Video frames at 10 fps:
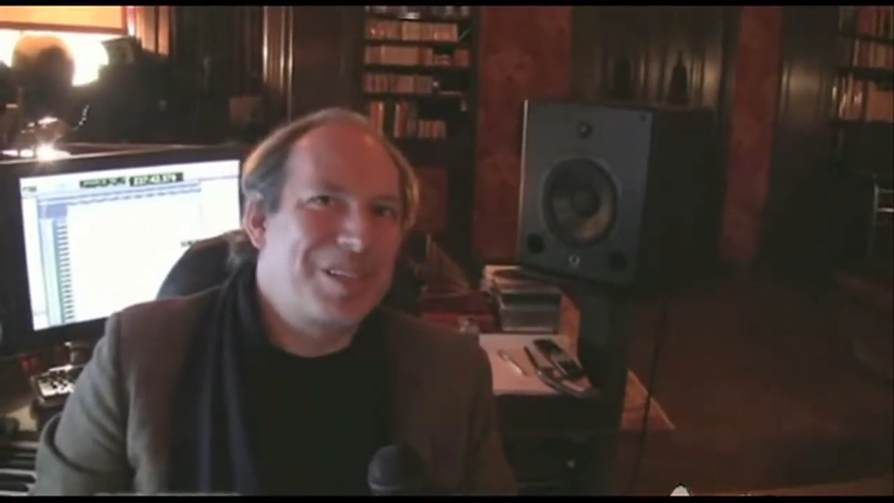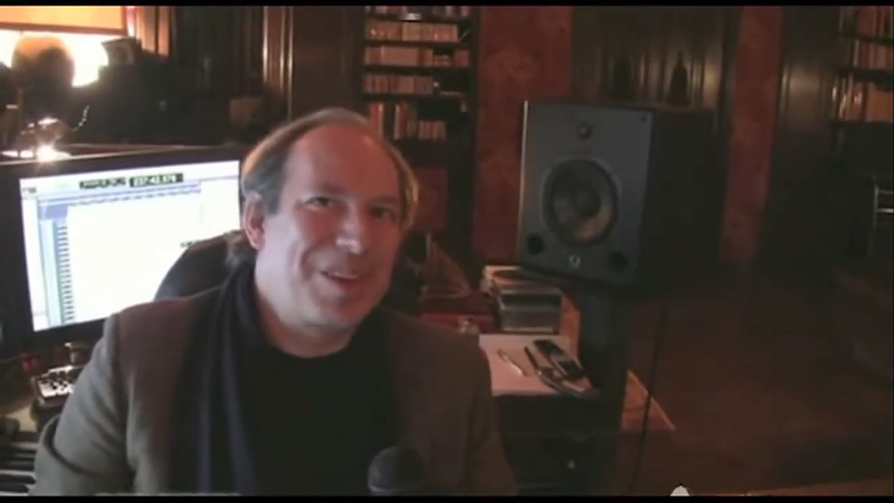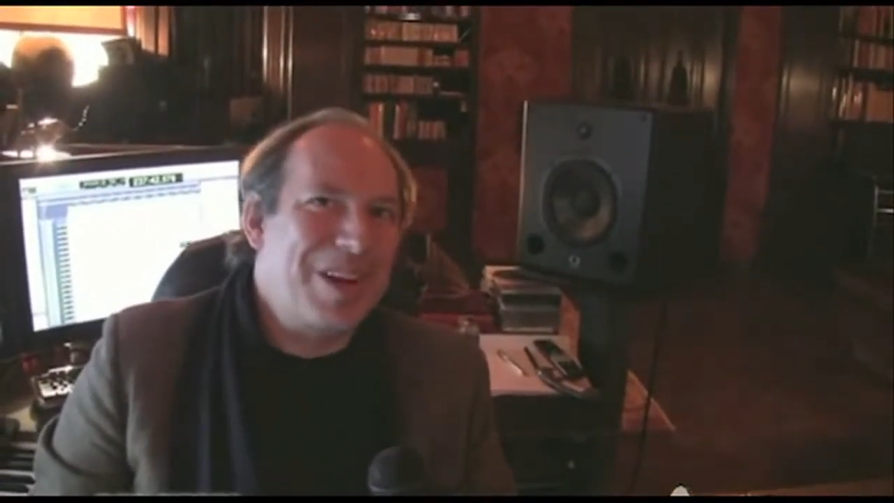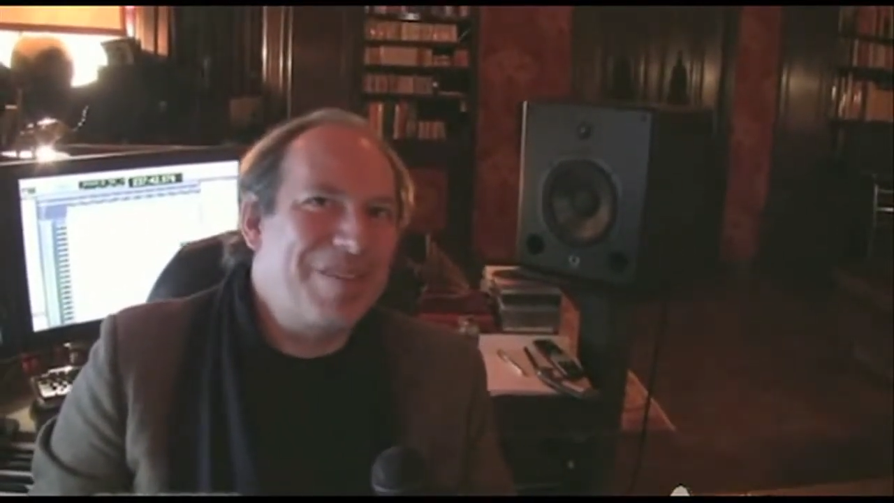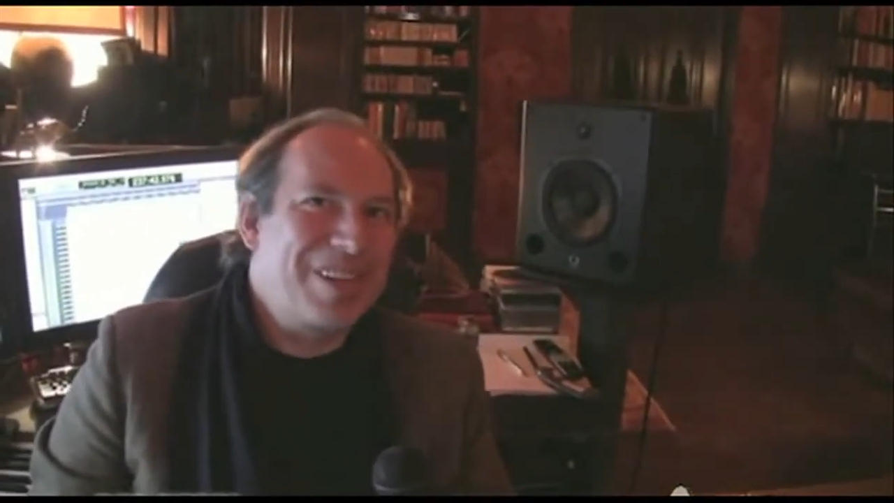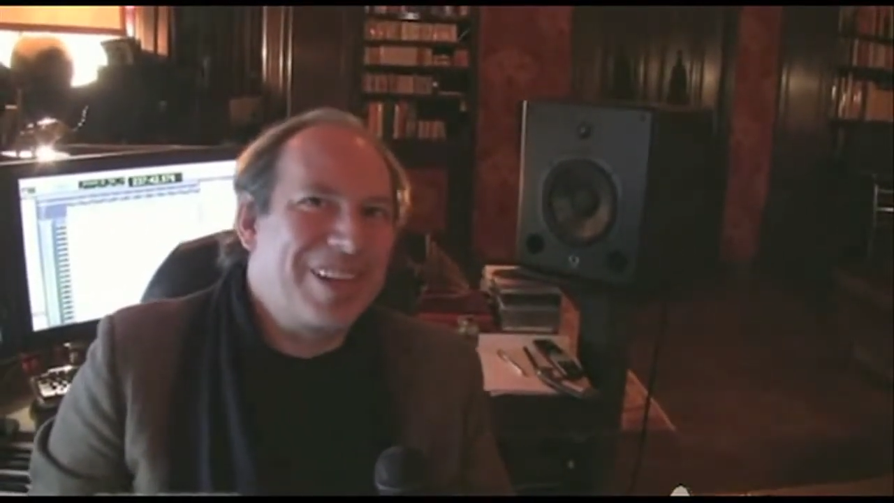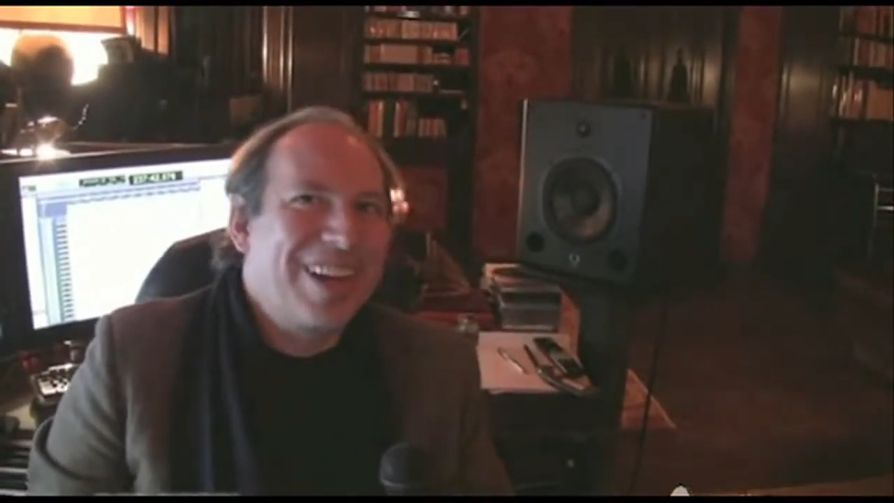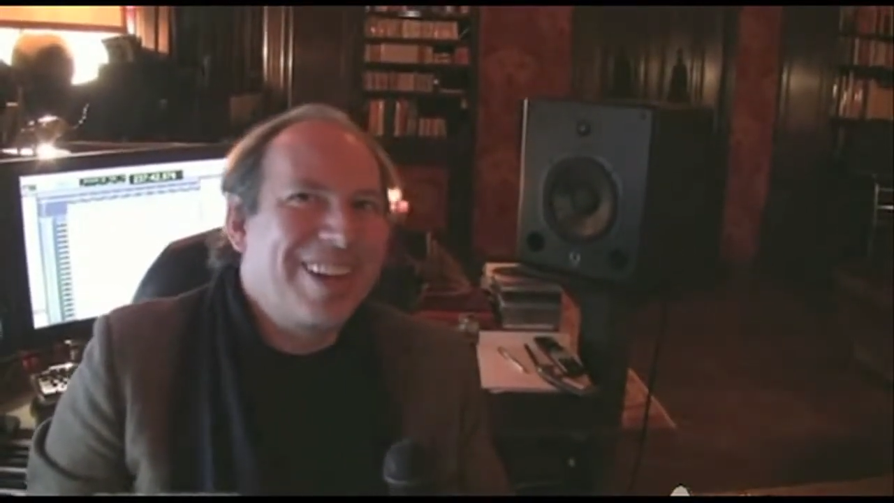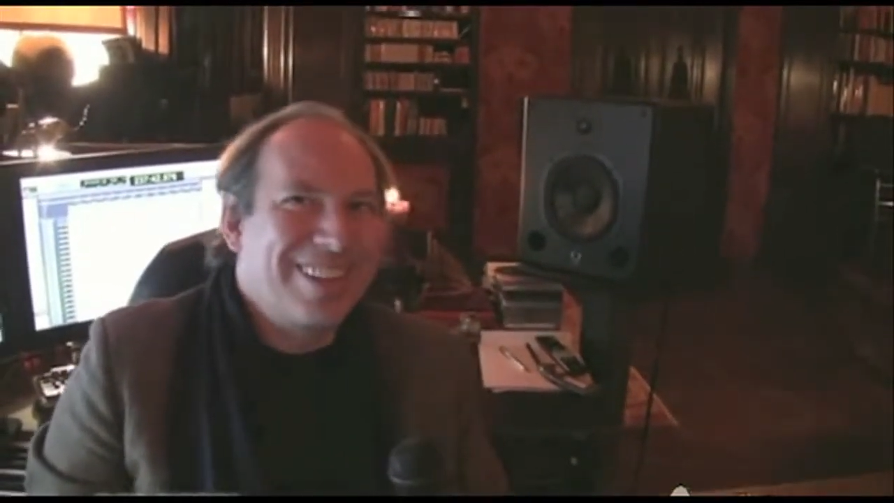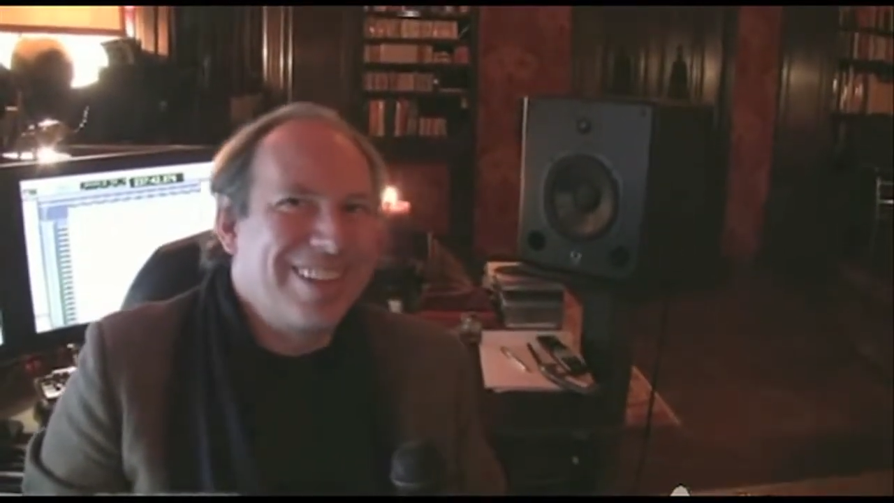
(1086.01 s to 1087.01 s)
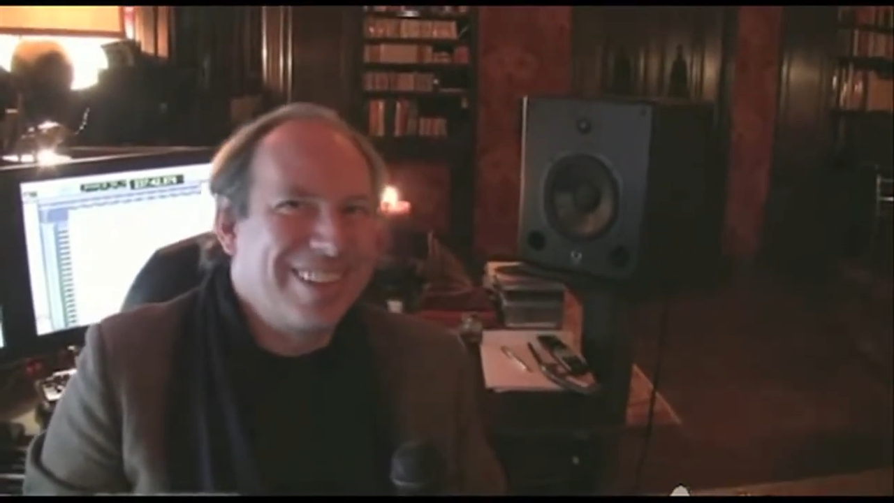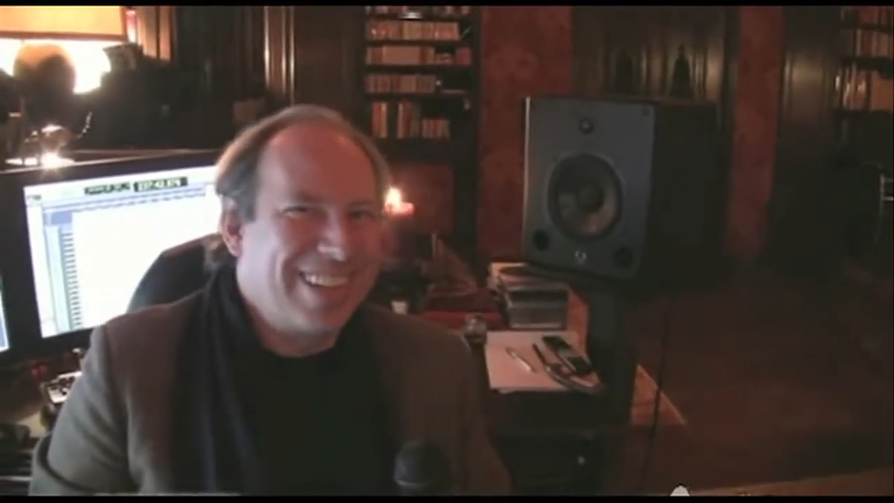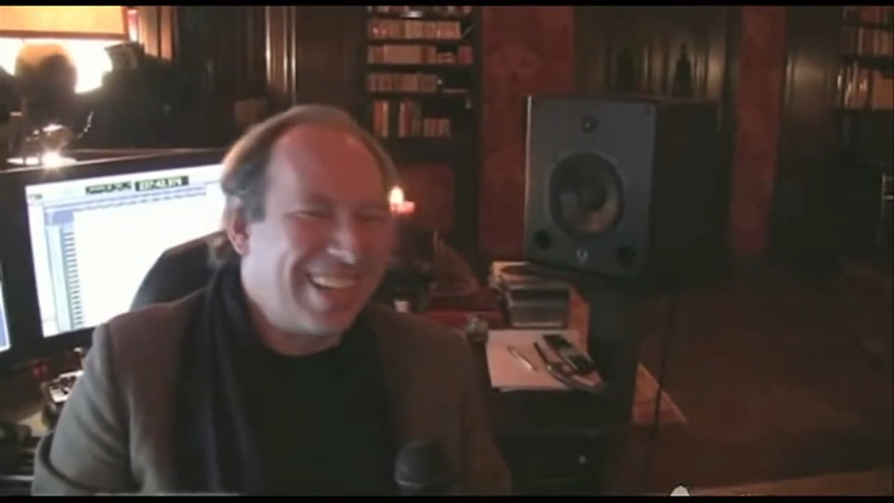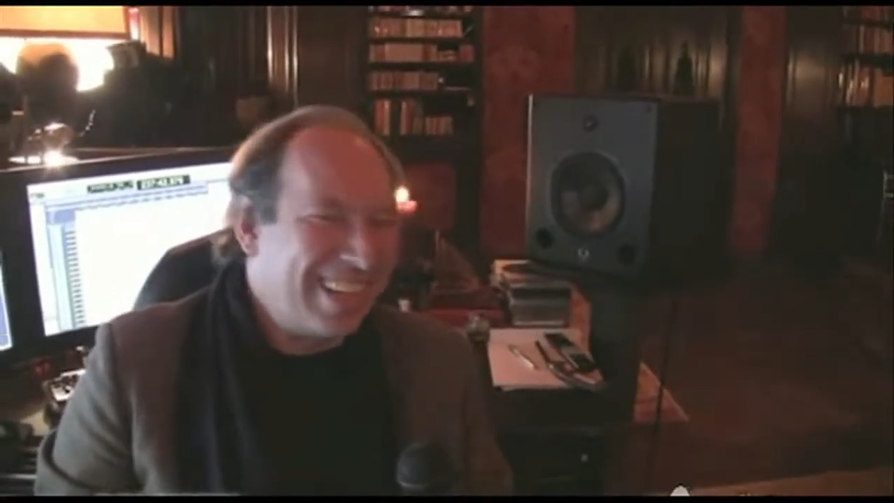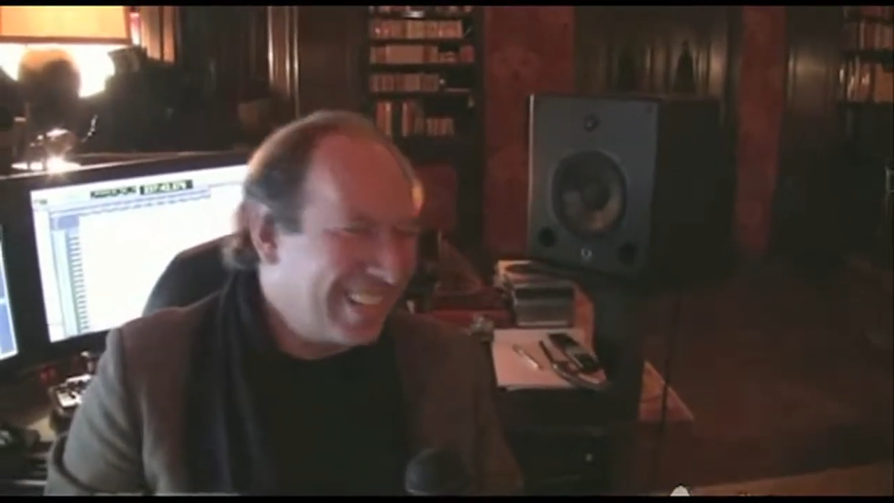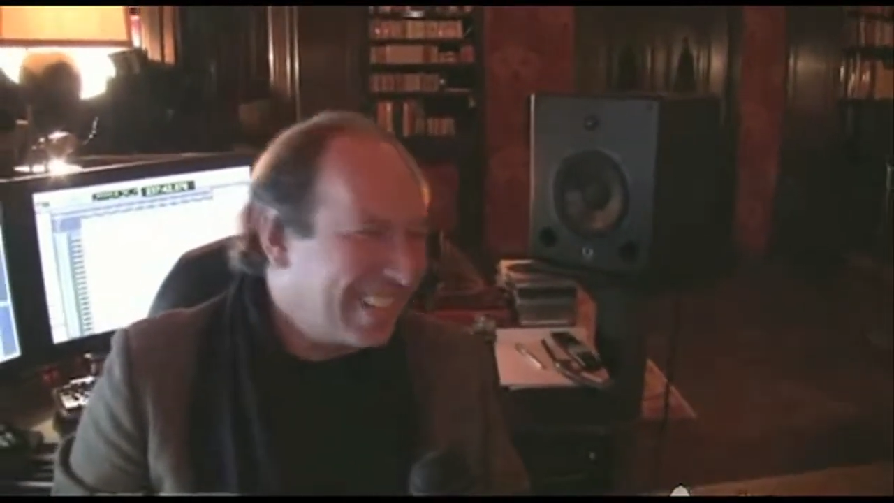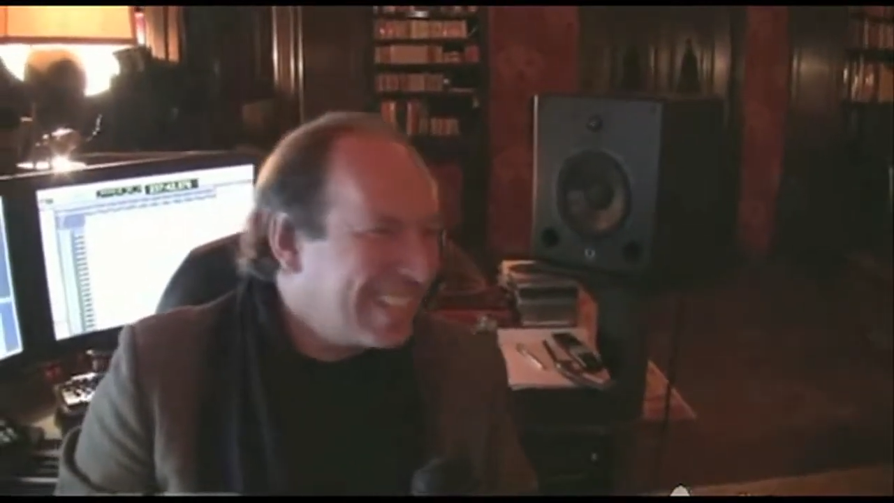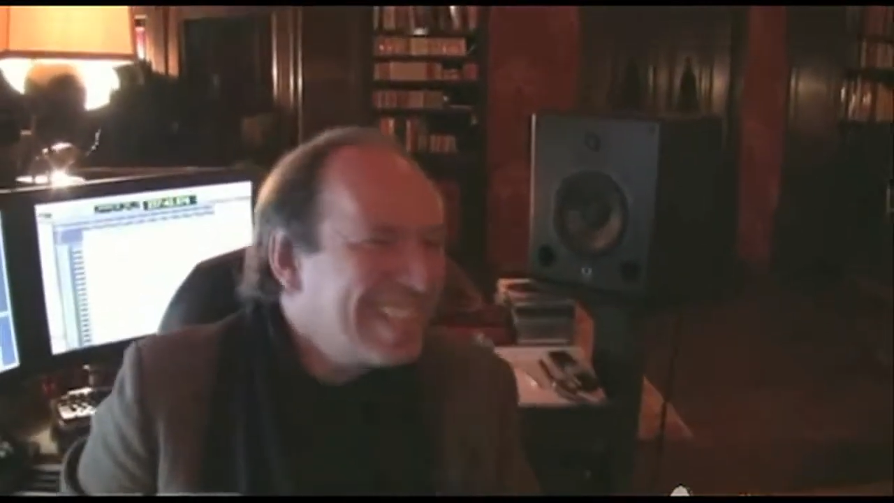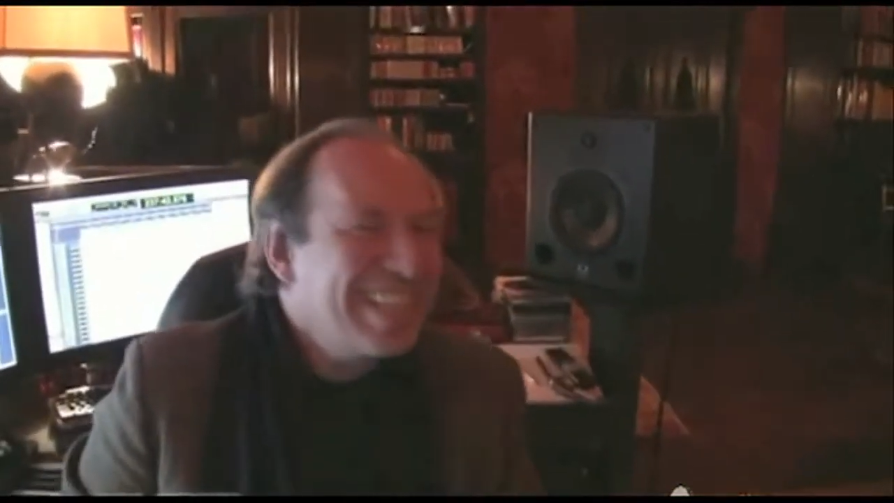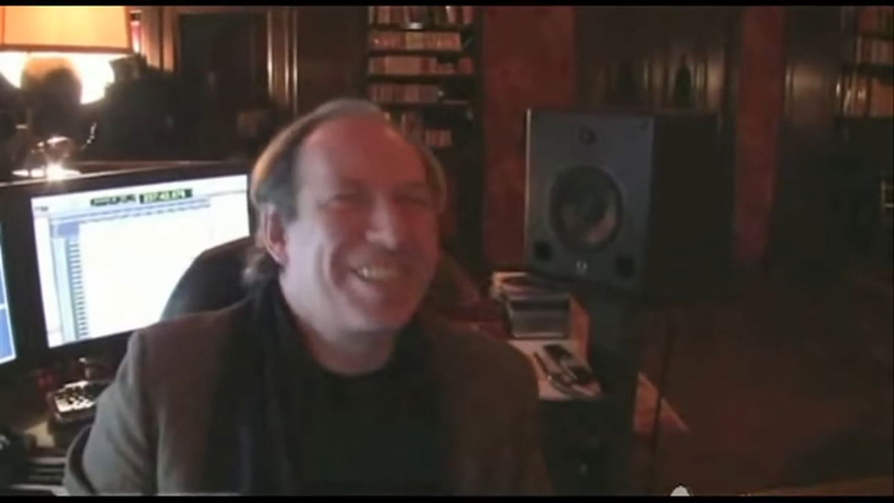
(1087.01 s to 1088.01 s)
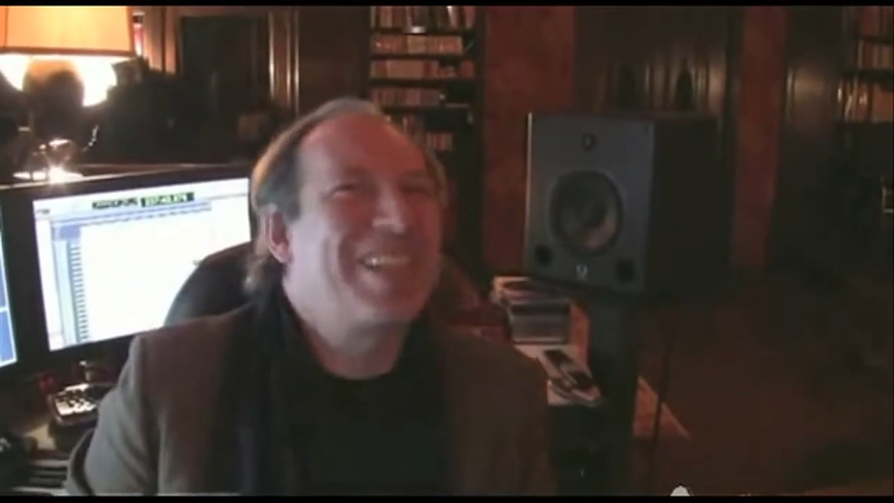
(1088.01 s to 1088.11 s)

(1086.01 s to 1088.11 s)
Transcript: script. So